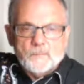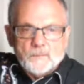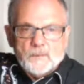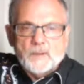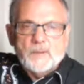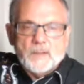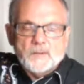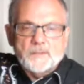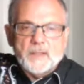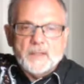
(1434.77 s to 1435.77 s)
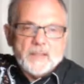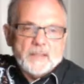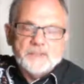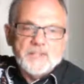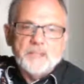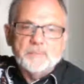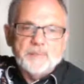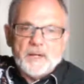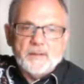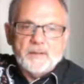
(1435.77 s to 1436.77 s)
That's right. And single
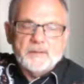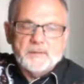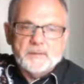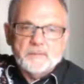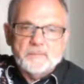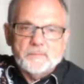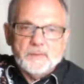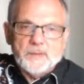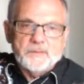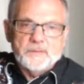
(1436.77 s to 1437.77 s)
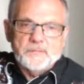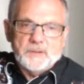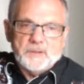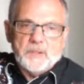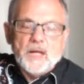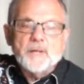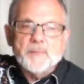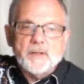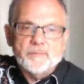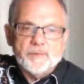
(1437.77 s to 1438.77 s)
parents, it's just a
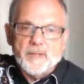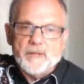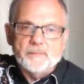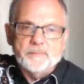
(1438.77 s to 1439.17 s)
nightmare for them.